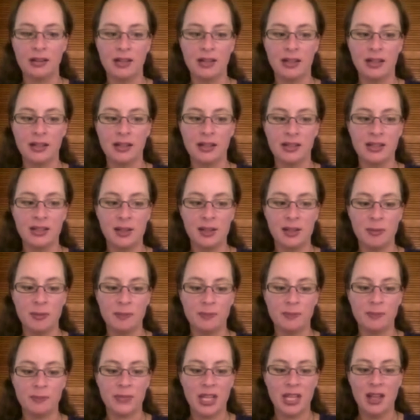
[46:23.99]

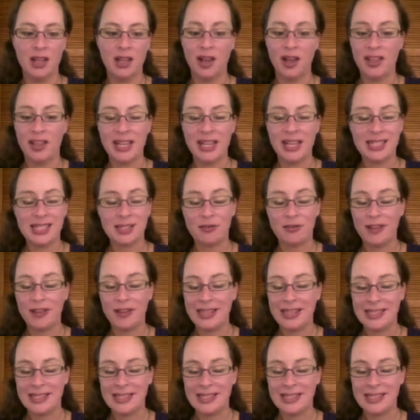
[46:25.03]
And I think it's a
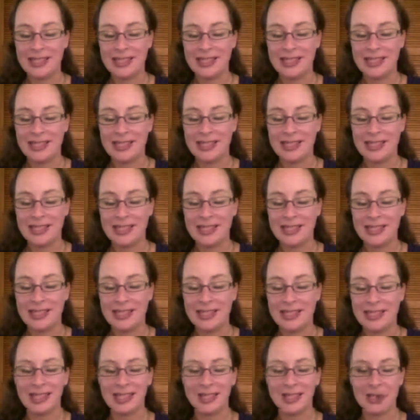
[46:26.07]
fascinating interview series
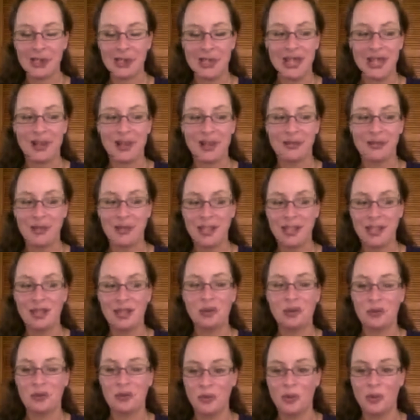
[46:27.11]
that you're doing, and I really
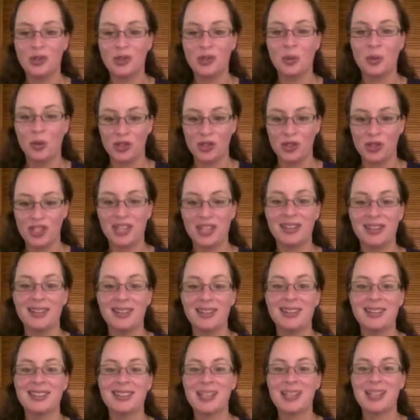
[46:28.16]
look forward to watching
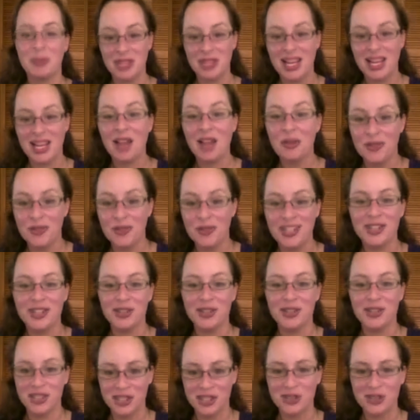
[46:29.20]
some of the other
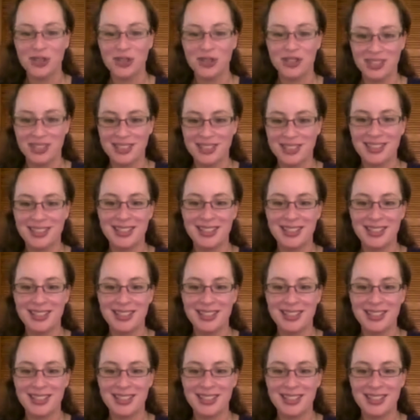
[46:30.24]
videos too.